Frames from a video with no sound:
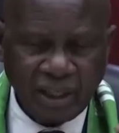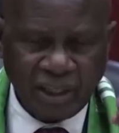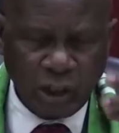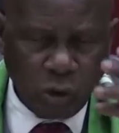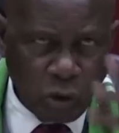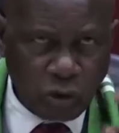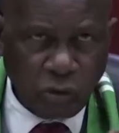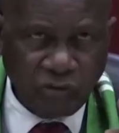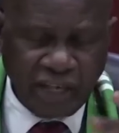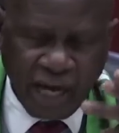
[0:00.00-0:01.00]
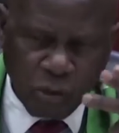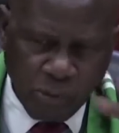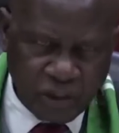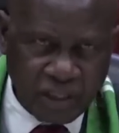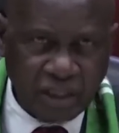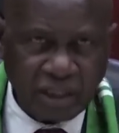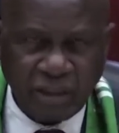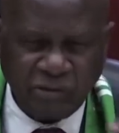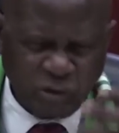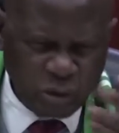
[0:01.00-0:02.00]
the cost of their
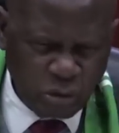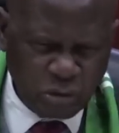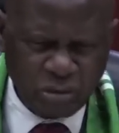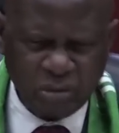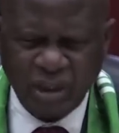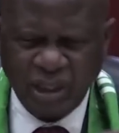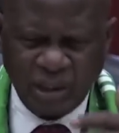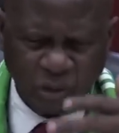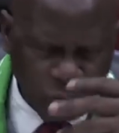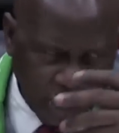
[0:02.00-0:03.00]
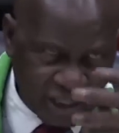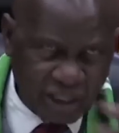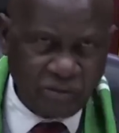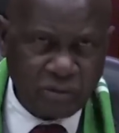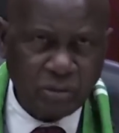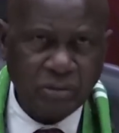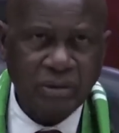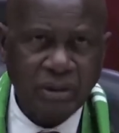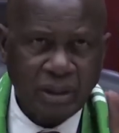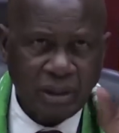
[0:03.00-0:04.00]
accommodation, food, what have you,
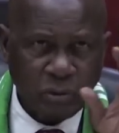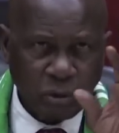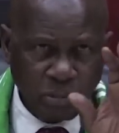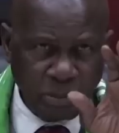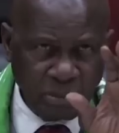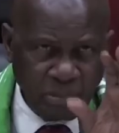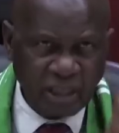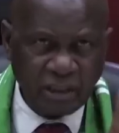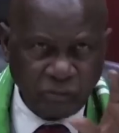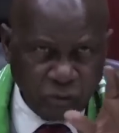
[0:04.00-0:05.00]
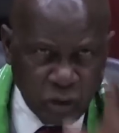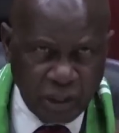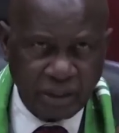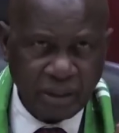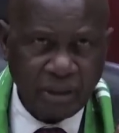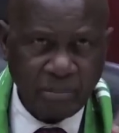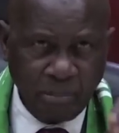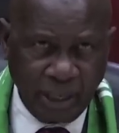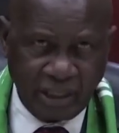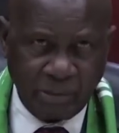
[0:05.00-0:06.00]
will be met fully
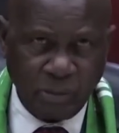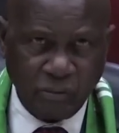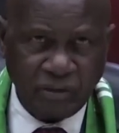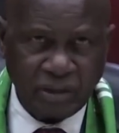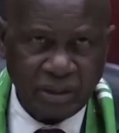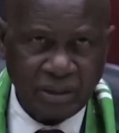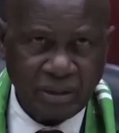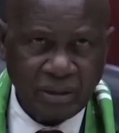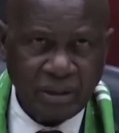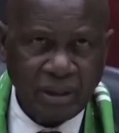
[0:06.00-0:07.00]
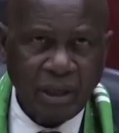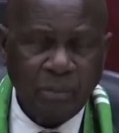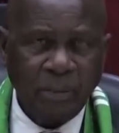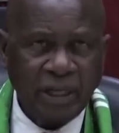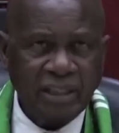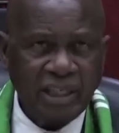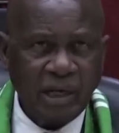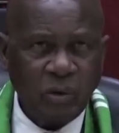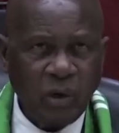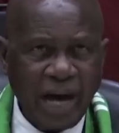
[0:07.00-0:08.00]
by the province. But
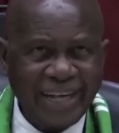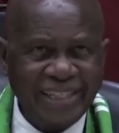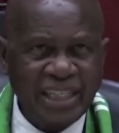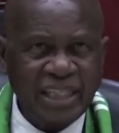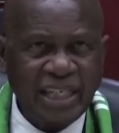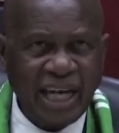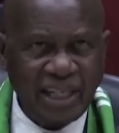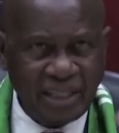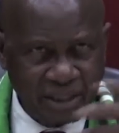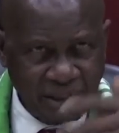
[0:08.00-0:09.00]
additionally,